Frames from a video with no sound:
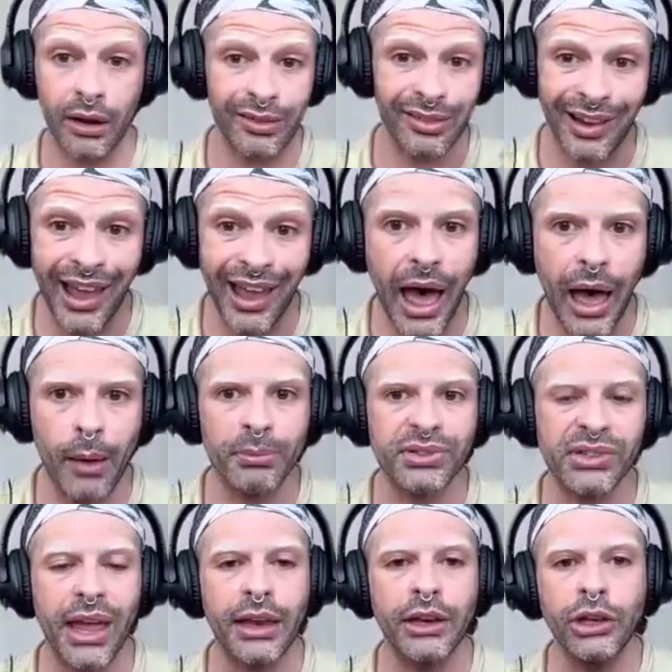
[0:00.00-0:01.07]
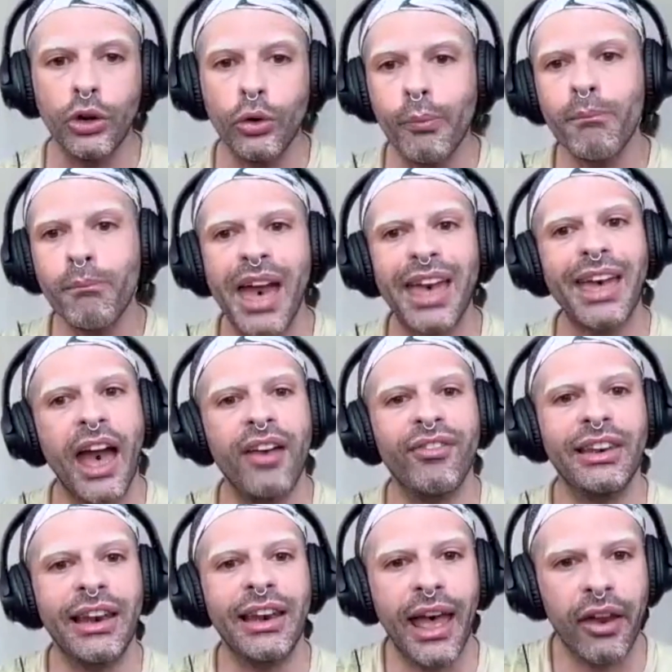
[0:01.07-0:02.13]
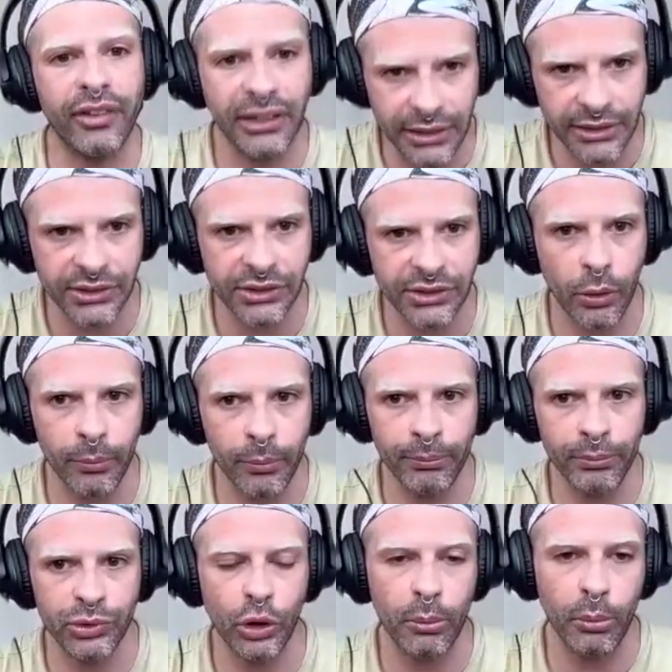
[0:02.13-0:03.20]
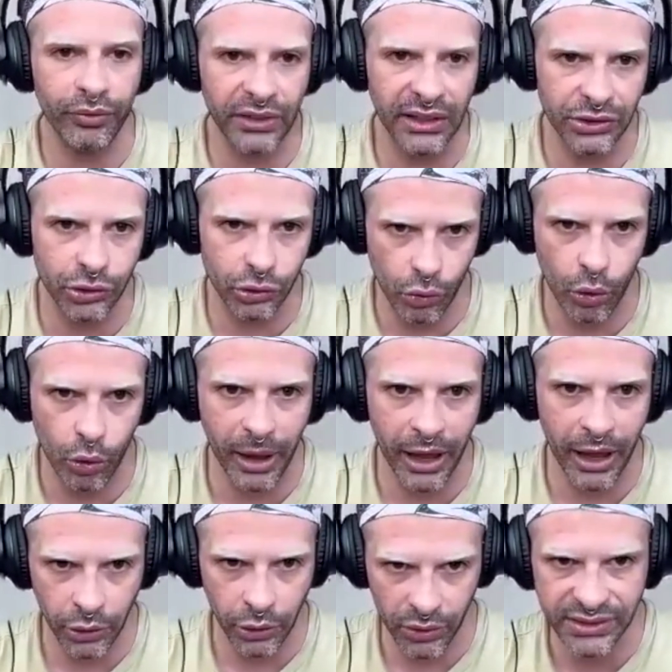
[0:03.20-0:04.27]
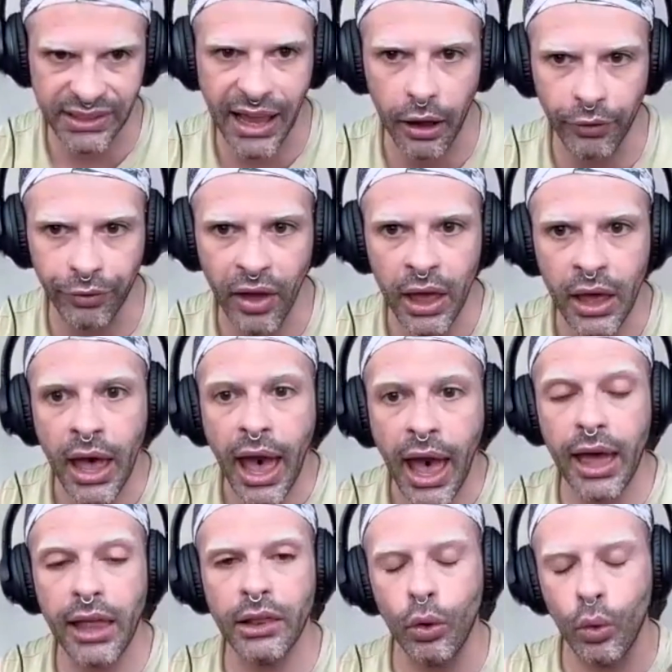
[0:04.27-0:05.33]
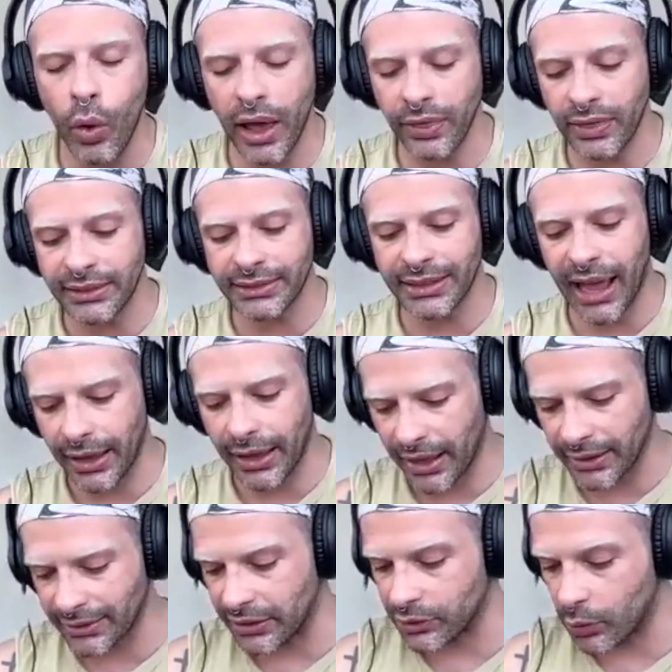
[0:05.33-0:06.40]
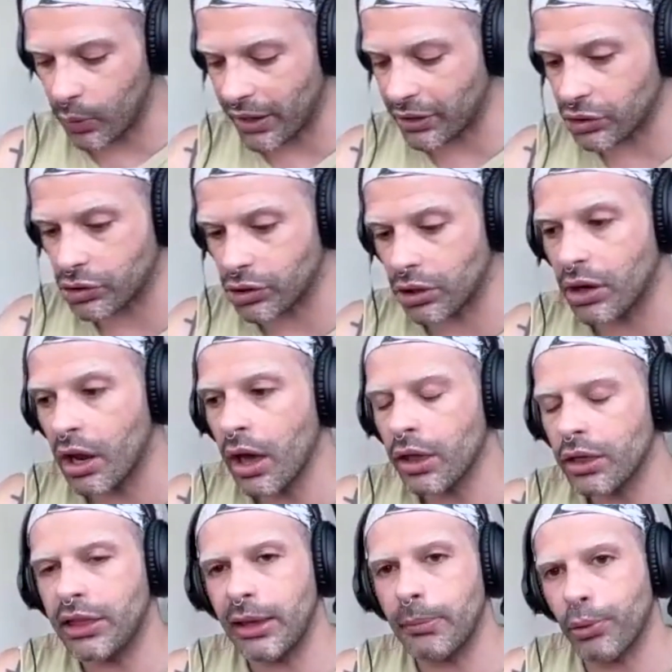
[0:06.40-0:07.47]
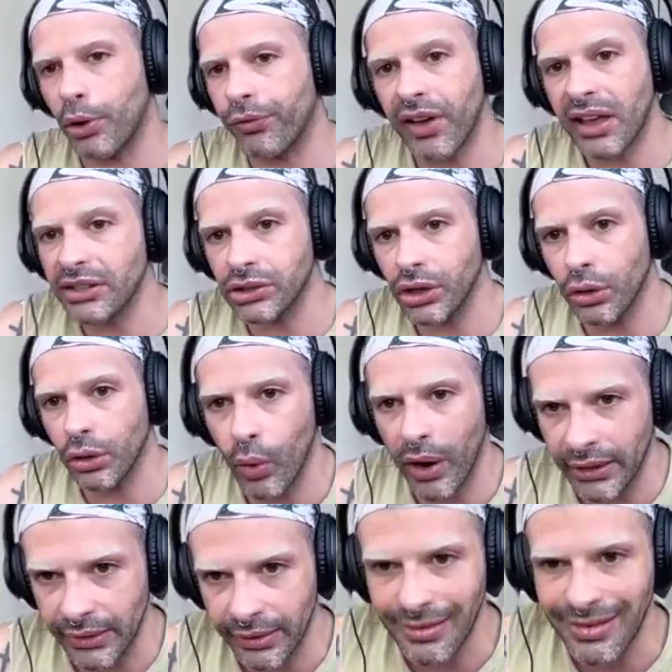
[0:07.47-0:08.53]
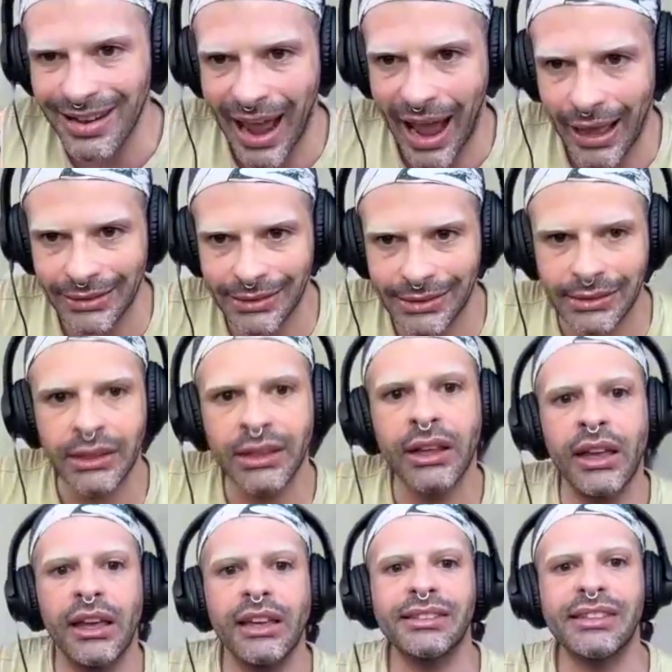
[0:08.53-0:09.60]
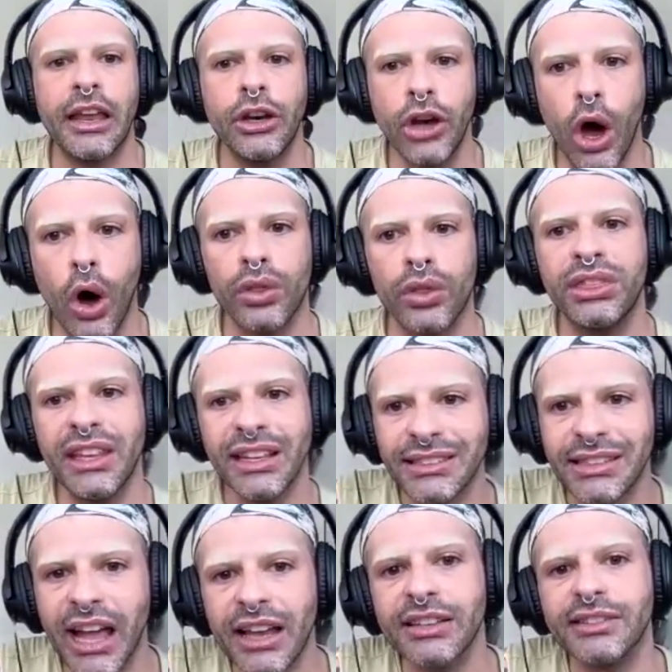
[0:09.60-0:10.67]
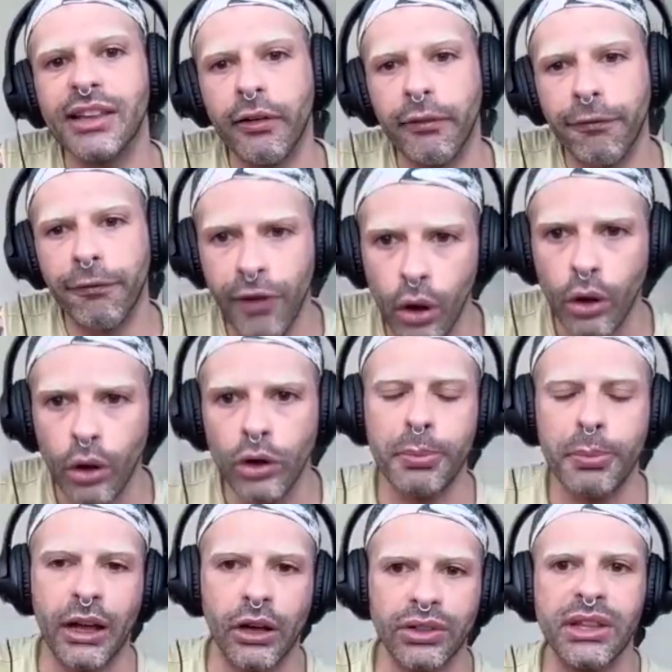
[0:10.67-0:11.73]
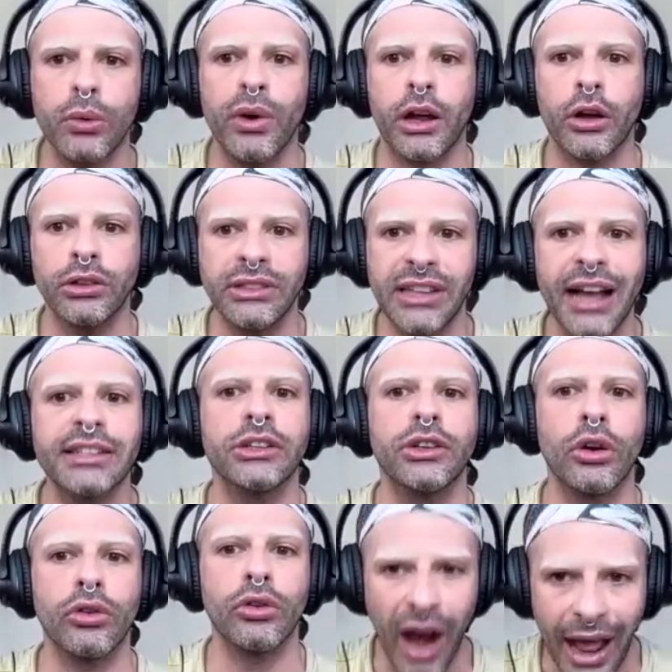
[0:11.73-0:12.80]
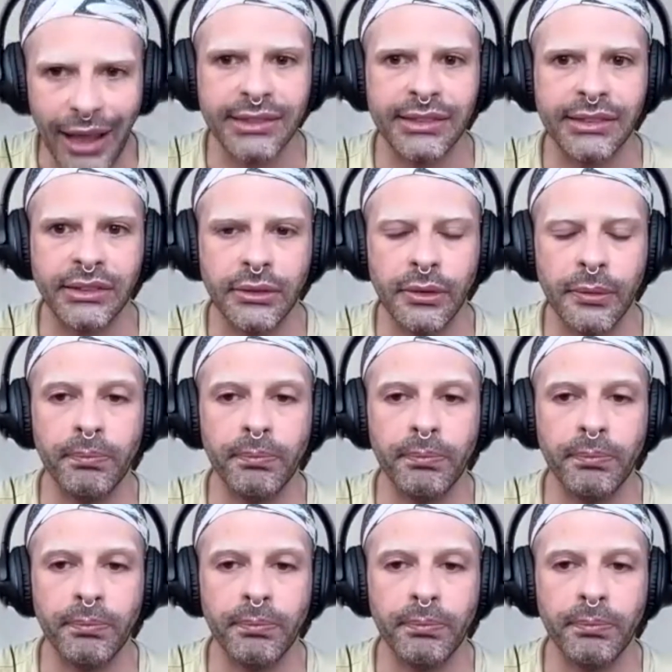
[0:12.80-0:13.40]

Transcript: in the camps, and you may have inherited some of this trauma yourself. And when this guy asked this question, the professor went nuts. He said, "No, these studies are flawed because they were conducted on rats."